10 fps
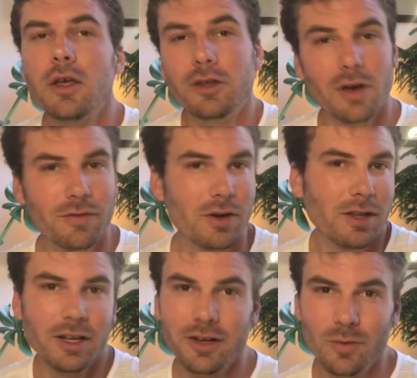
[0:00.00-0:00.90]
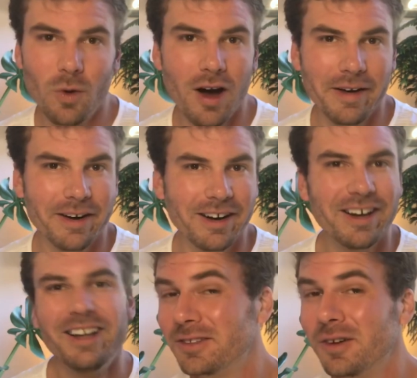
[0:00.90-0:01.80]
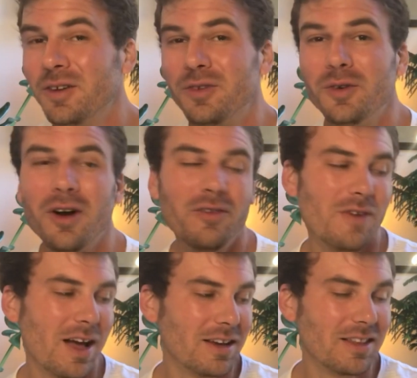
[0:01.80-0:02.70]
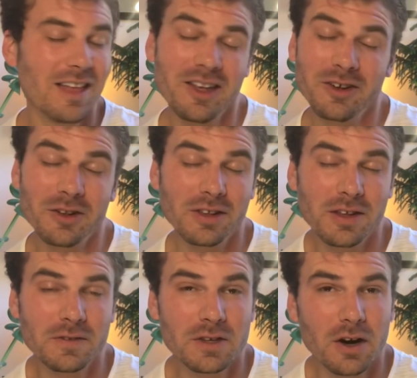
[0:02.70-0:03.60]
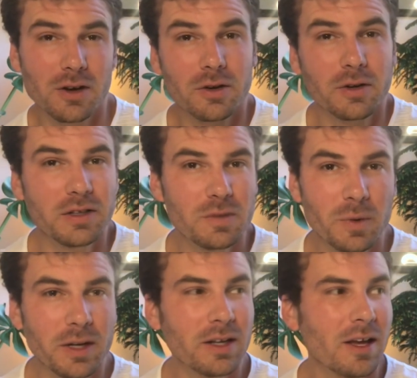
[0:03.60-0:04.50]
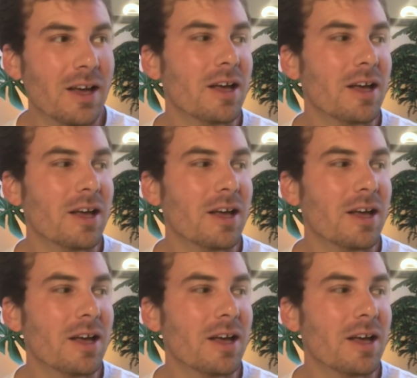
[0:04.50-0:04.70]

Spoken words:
You have really good water. So if you are finding that your leaves are crisping,